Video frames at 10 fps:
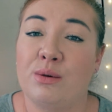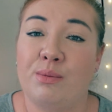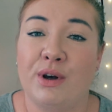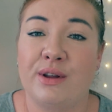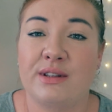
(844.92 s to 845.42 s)
a
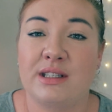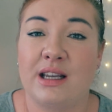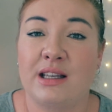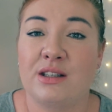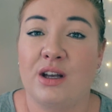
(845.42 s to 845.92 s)
birth
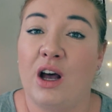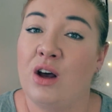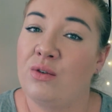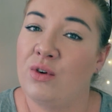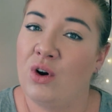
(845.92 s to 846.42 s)
center
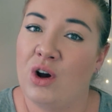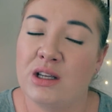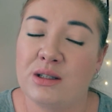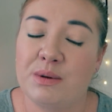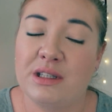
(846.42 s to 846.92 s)
over a
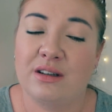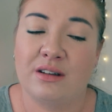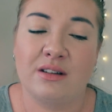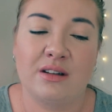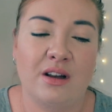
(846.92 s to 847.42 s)

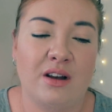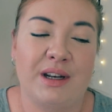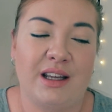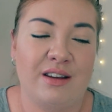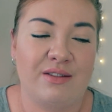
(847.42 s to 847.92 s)
hospital,
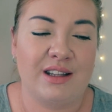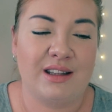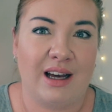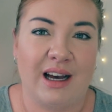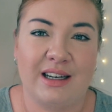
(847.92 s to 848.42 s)
but even
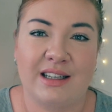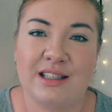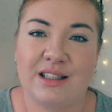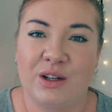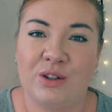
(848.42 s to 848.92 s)
that is
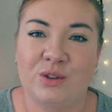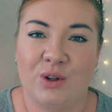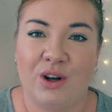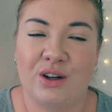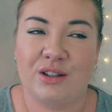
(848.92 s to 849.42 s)
still
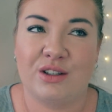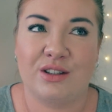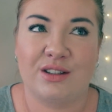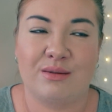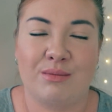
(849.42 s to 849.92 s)
not
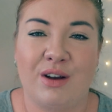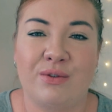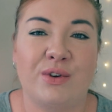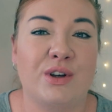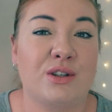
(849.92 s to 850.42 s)
my
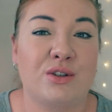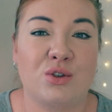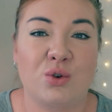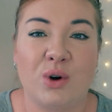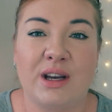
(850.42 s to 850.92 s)

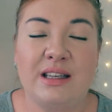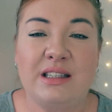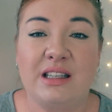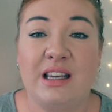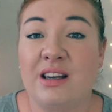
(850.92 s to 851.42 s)
first
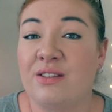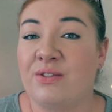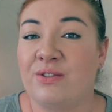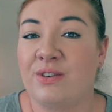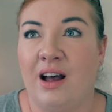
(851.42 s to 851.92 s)
choice if
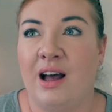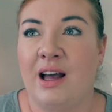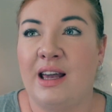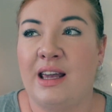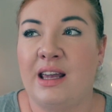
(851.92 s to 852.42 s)

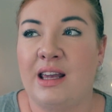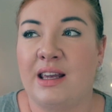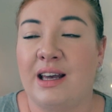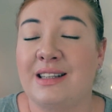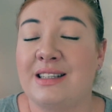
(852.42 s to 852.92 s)
I
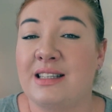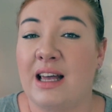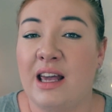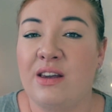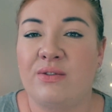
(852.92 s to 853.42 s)
can
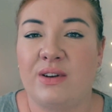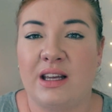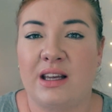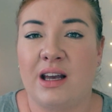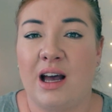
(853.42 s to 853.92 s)

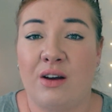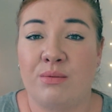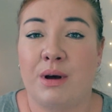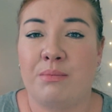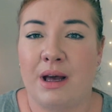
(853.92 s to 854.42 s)
safely
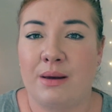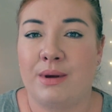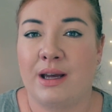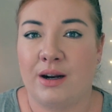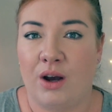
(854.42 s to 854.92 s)
have my
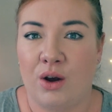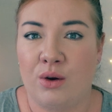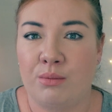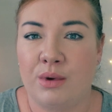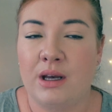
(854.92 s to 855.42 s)
baby at
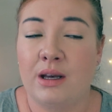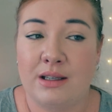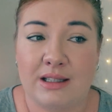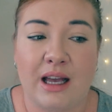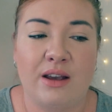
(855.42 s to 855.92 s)
home.
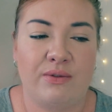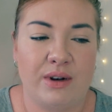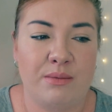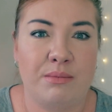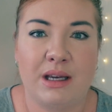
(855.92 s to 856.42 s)

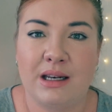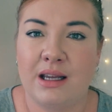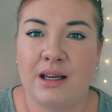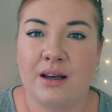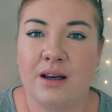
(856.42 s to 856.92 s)
Safely
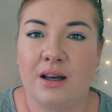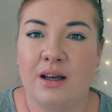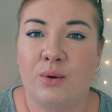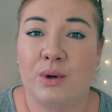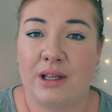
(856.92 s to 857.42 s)
meaning
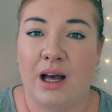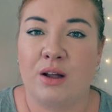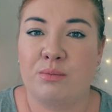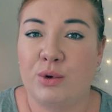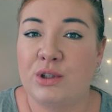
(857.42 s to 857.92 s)

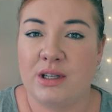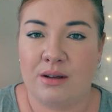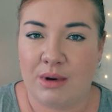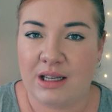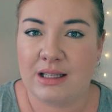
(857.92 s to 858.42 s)
without
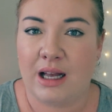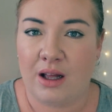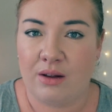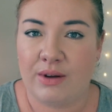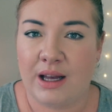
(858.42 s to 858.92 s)
putting
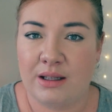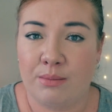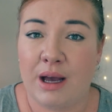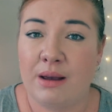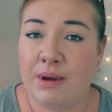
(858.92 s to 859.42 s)
myself and the
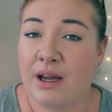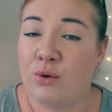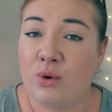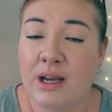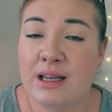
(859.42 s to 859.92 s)
baby at
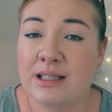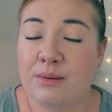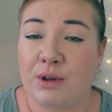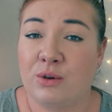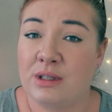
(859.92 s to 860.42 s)
risk
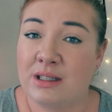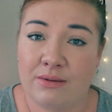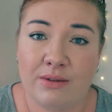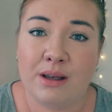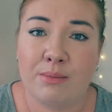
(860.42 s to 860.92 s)
because it's a
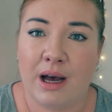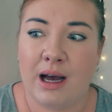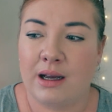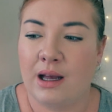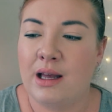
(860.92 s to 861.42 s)

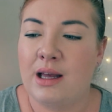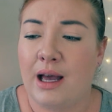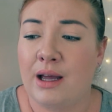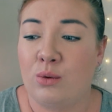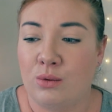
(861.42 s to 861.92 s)
VBAC,
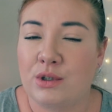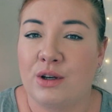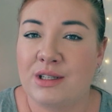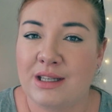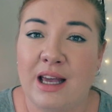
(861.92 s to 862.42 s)
and
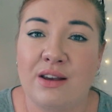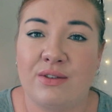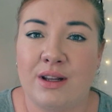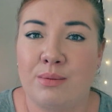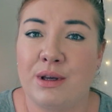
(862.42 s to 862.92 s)
also
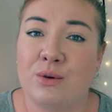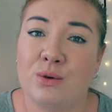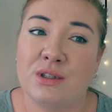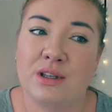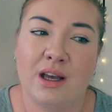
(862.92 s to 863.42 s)
safely
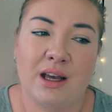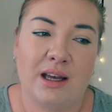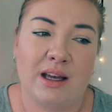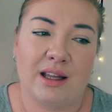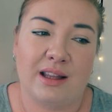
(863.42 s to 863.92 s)
because
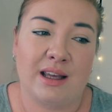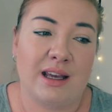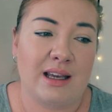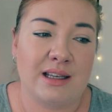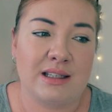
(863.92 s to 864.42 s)

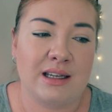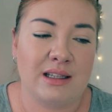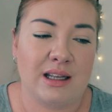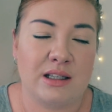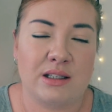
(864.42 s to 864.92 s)
there
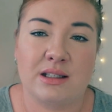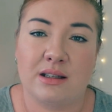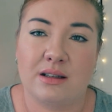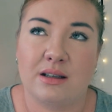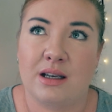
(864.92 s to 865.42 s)
isn't
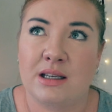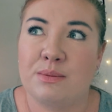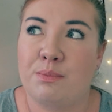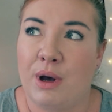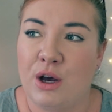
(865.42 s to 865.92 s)

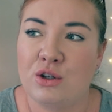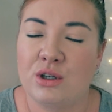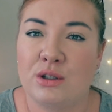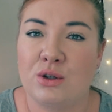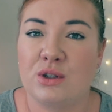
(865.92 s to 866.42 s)

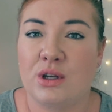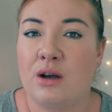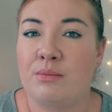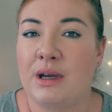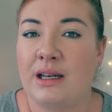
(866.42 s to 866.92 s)
exposure to
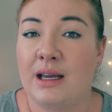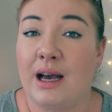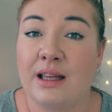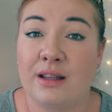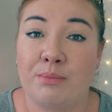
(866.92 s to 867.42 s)
so many
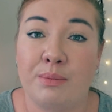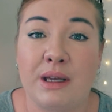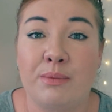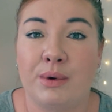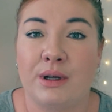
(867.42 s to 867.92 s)
other
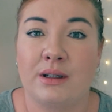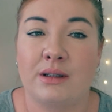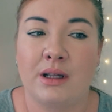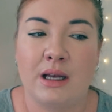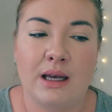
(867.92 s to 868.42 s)

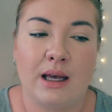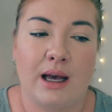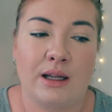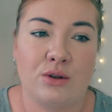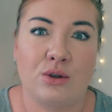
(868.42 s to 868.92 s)
people
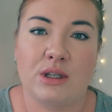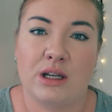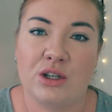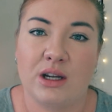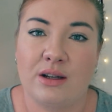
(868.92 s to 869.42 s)
and to
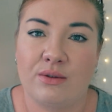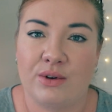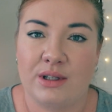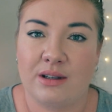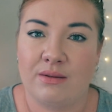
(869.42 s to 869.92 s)
such a
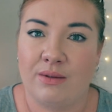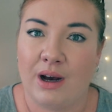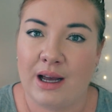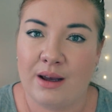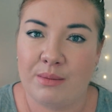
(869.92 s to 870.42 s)
different
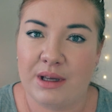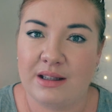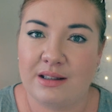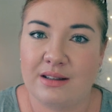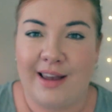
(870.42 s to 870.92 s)
environment.
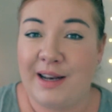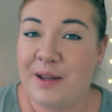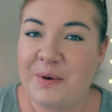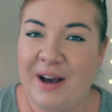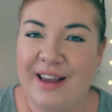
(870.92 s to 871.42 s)

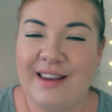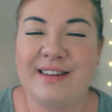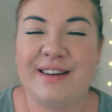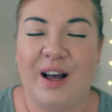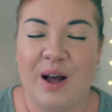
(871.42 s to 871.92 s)

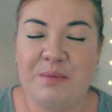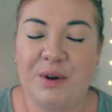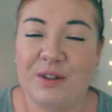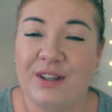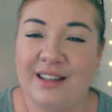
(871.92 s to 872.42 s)
Anyway, I'm
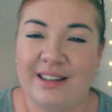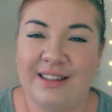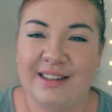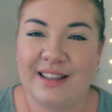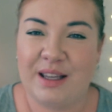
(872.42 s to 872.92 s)
not
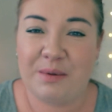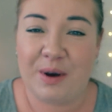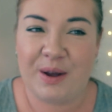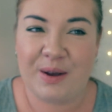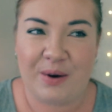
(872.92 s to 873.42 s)
gonna keep
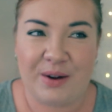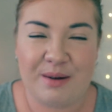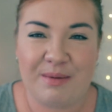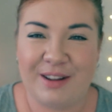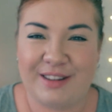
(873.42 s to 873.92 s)
going on
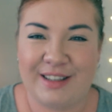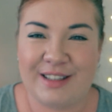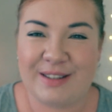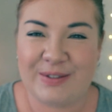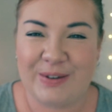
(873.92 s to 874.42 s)
about
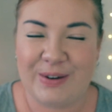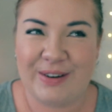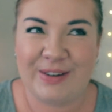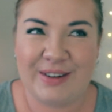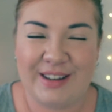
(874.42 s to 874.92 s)
this
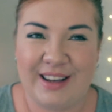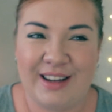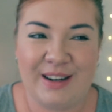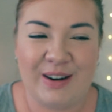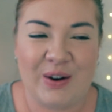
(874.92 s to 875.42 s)
for
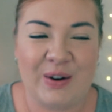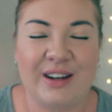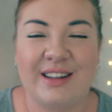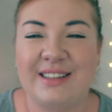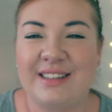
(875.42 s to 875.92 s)
any
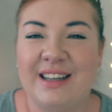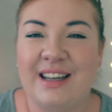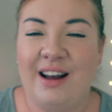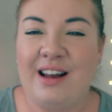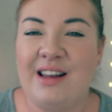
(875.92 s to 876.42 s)
longer.
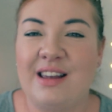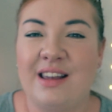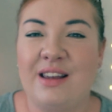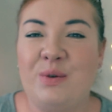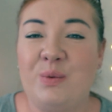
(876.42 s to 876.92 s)

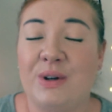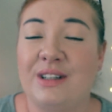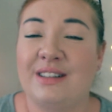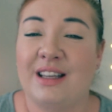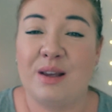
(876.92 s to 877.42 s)
I
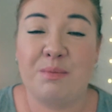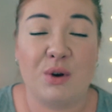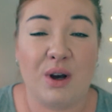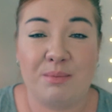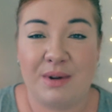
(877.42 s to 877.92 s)
will keep
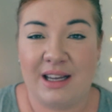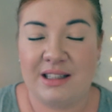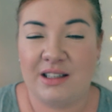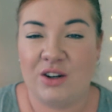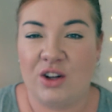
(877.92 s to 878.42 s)
you
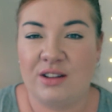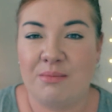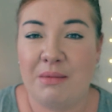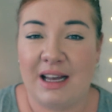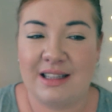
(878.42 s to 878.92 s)
updated on the
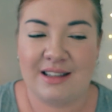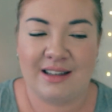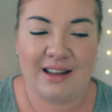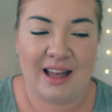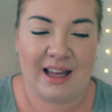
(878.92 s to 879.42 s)

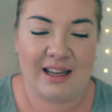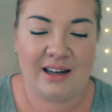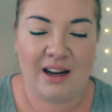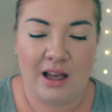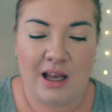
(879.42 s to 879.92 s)
matter and
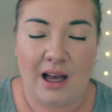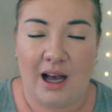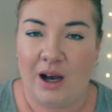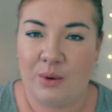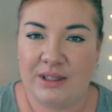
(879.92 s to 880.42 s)

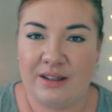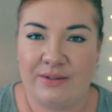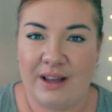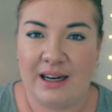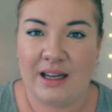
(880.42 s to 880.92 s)
how it
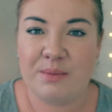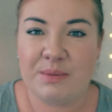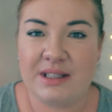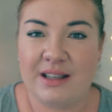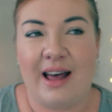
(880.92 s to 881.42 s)

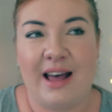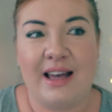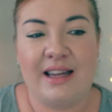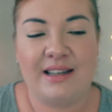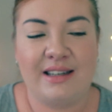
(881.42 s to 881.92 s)
develops,
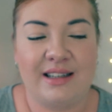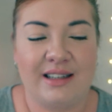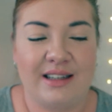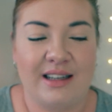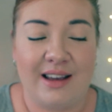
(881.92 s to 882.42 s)
and
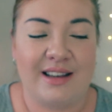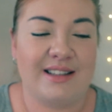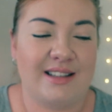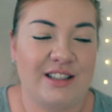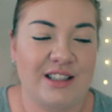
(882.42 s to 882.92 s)

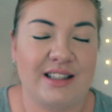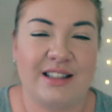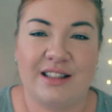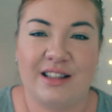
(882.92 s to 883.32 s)
yes, just